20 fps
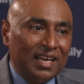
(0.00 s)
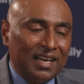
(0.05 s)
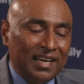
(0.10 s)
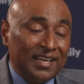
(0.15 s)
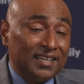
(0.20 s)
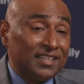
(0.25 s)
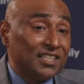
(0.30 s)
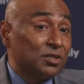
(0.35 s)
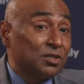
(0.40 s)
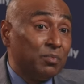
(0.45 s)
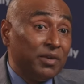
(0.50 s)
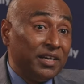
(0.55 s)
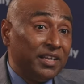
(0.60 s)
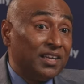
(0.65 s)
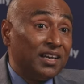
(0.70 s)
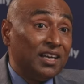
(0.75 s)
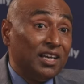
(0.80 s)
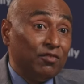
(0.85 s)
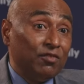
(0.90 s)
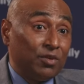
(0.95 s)
latest
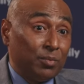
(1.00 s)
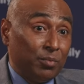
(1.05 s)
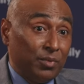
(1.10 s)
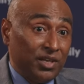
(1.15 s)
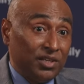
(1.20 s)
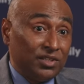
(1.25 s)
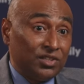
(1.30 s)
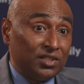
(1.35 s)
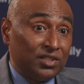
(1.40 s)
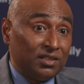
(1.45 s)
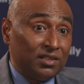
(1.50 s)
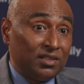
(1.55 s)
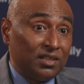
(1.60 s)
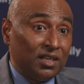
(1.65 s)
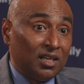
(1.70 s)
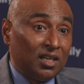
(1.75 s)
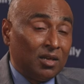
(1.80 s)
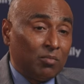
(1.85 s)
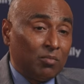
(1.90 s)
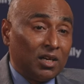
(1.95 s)
medical information,
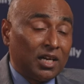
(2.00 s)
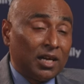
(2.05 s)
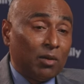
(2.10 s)
but